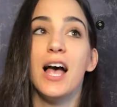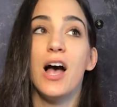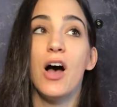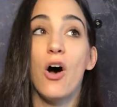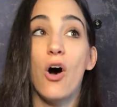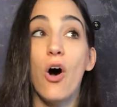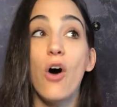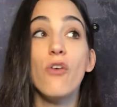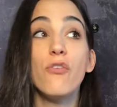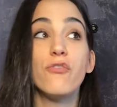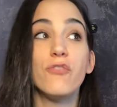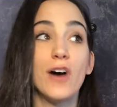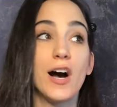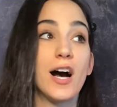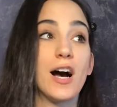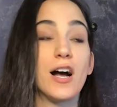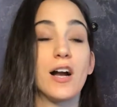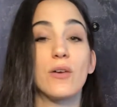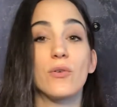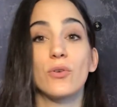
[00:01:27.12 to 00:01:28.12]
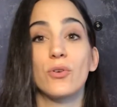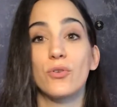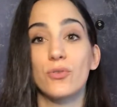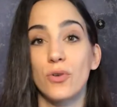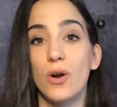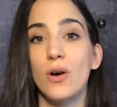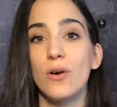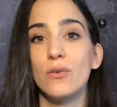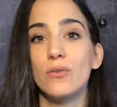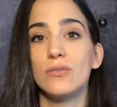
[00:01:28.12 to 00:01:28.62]
of our
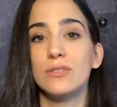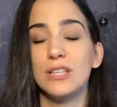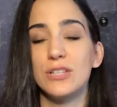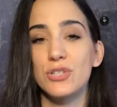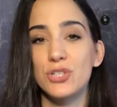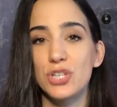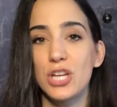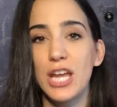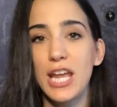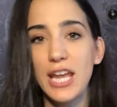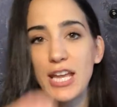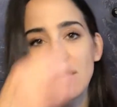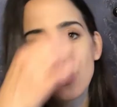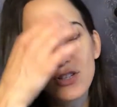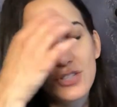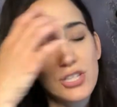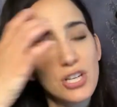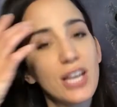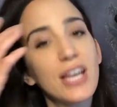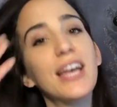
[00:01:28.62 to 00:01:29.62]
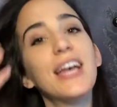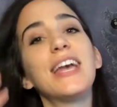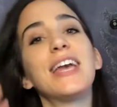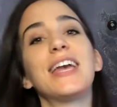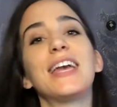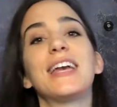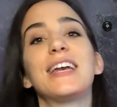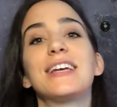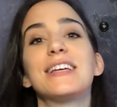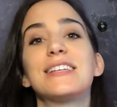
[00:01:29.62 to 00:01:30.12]
growth and change
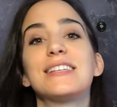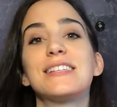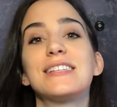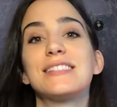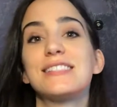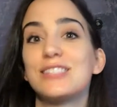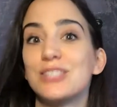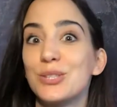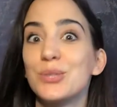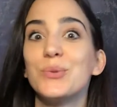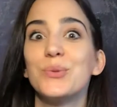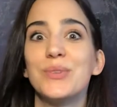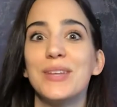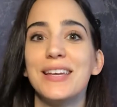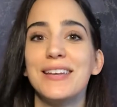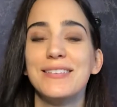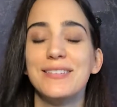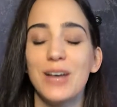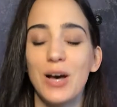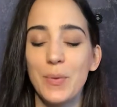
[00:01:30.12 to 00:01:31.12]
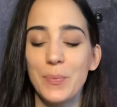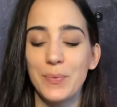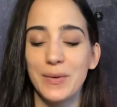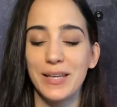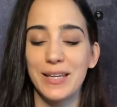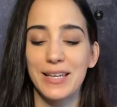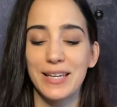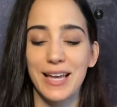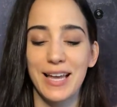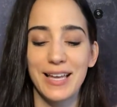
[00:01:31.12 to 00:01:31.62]
is today's
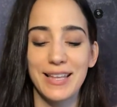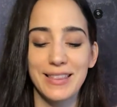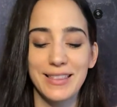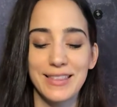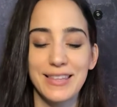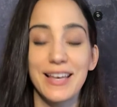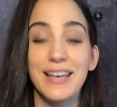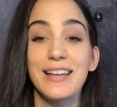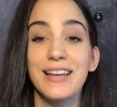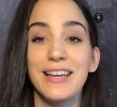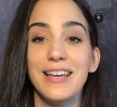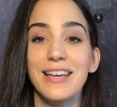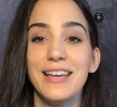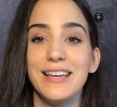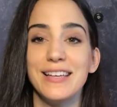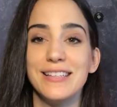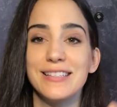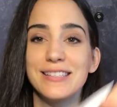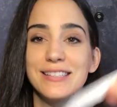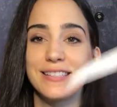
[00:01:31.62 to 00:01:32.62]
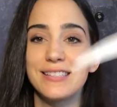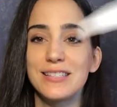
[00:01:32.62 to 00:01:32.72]
topic, and that is